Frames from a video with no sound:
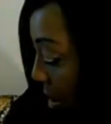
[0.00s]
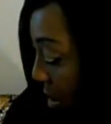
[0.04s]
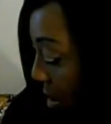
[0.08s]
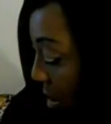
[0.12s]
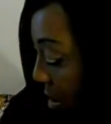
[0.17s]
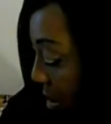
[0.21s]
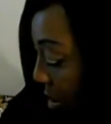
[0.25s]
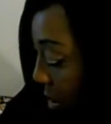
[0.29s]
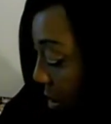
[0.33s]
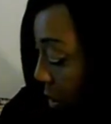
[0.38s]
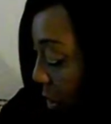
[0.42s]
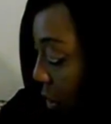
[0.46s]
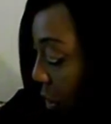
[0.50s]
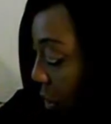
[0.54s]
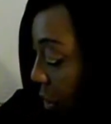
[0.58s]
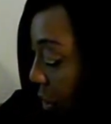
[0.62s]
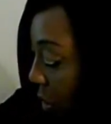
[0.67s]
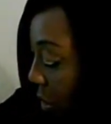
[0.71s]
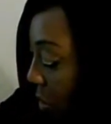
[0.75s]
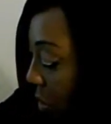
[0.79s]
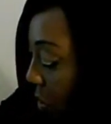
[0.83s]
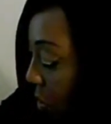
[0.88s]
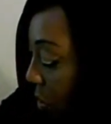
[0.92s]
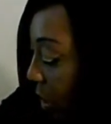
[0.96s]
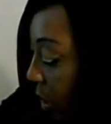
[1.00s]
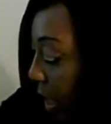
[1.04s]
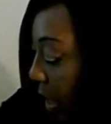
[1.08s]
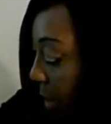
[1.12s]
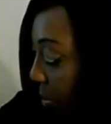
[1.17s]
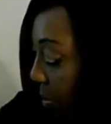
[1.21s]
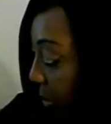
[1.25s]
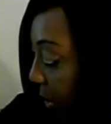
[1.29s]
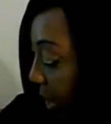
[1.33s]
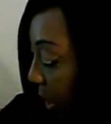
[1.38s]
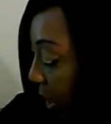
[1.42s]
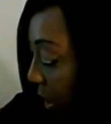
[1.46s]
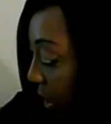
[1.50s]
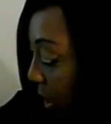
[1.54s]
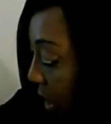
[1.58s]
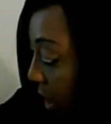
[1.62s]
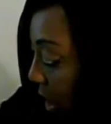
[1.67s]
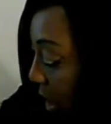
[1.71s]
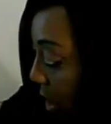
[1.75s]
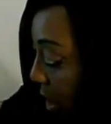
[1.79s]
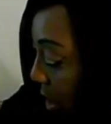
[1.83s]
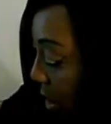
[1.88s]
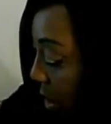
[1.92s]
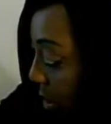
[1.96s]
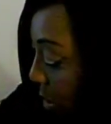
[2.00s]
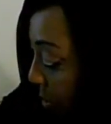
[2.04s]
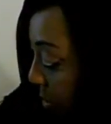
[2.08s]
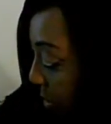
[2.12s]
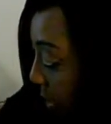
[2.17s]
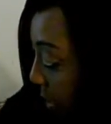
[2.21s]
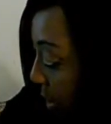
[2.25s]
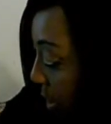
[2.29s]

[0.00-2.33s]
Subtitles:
Also, I picked up